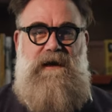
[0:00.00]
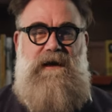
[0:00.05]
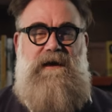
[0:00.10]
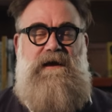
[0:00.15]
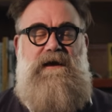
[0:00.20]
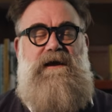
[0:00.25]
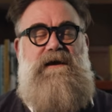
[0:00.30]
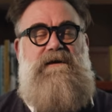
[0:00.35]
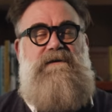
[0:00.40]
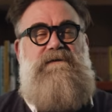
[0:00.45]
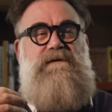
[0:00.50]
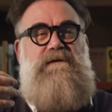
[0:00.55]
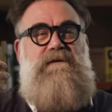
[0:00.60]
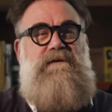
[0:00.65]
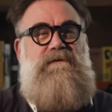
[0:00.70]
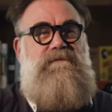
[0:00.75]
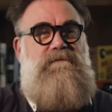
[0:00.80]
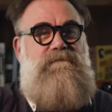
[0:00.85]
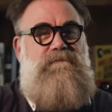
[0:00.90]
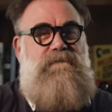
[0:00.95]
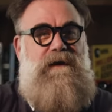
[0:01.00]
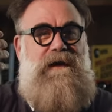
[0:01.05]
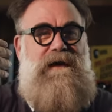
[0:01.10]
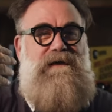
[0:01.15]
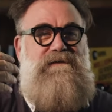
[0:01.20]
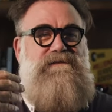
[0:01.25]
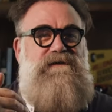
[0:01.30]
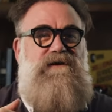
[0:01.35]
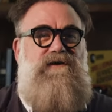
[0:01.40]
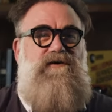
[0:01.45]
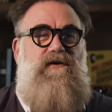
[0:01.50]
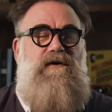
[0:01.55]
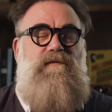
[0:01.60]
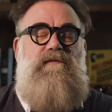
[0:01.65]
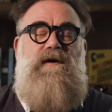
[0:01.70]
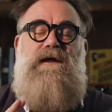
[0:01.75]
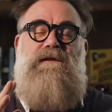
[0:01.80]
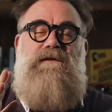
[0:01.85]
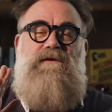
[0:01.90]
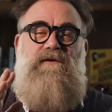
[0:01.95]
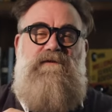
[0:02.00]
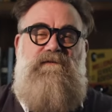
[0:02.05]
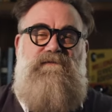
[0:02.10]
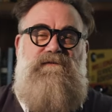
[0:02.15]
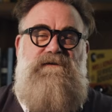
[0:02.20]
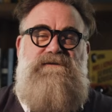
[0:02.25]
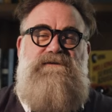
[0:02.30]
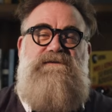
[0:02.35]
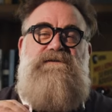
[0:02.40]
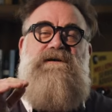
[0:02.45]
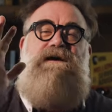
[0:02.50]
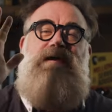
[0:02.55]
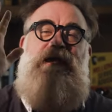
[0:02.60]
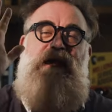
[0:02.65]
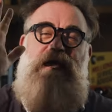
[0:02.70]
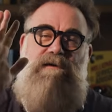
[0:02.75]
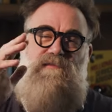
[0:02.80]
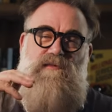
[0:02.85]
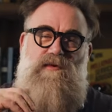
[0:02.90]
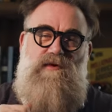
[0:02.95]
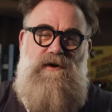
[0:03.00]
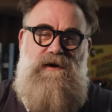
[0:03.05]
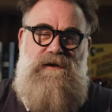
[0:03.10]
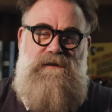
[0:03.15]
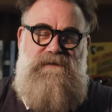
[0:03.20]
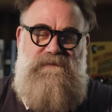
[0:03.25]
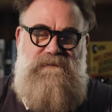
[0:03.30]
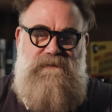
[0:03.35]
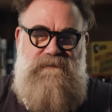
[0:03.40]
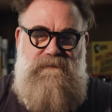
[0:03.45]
And as they're going by, the older fish is like, hey, boys.